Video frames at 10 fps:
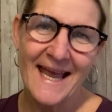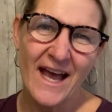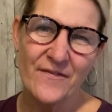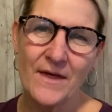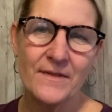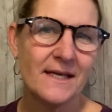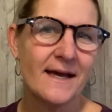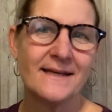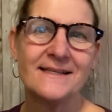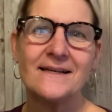And then the
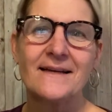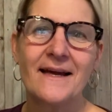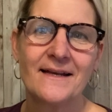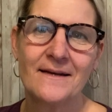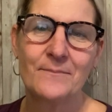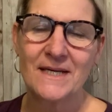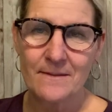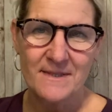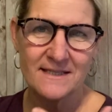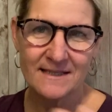idea kind of
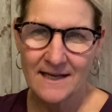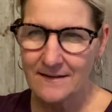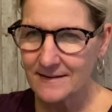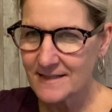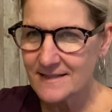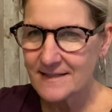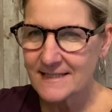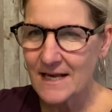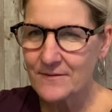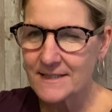becomes stale. It doesn't
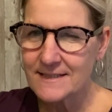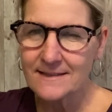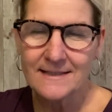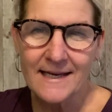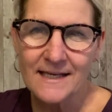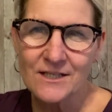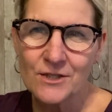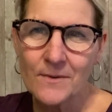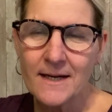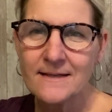sound as exciting
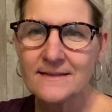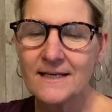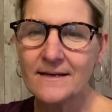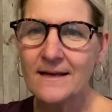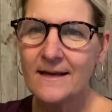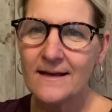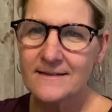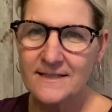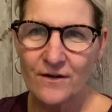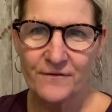to us, and
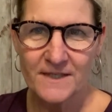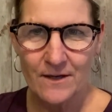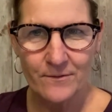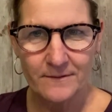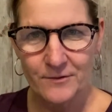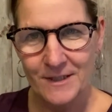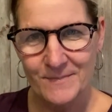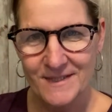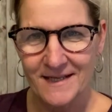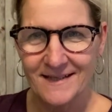self-doubt
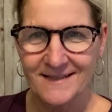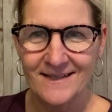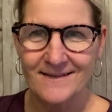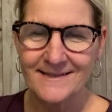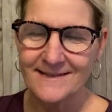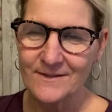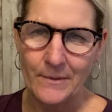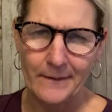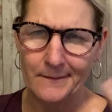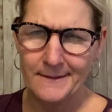creeps in and tells us,
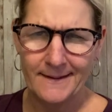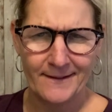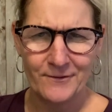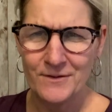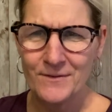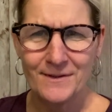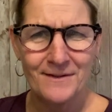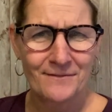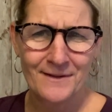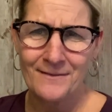well, you couldn't
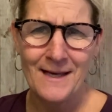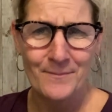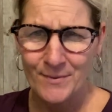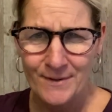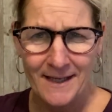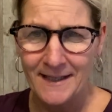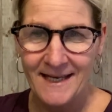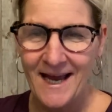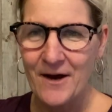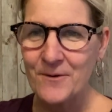have written that book
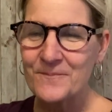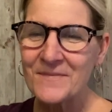anyhow.